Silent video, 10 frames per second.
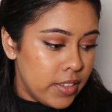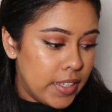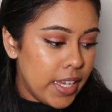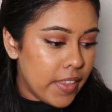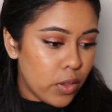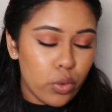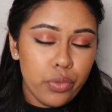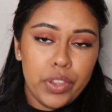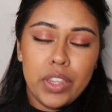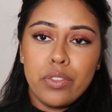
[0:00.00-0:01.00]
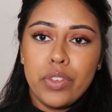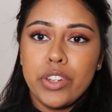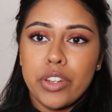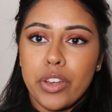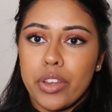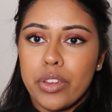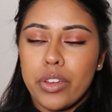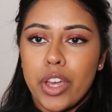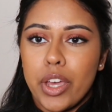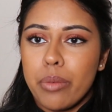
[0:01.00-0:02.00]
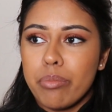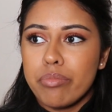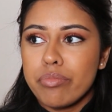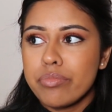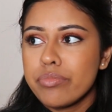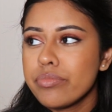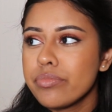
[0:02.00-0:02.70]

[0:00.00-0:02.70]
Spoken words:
So yeah, that's all for this video. I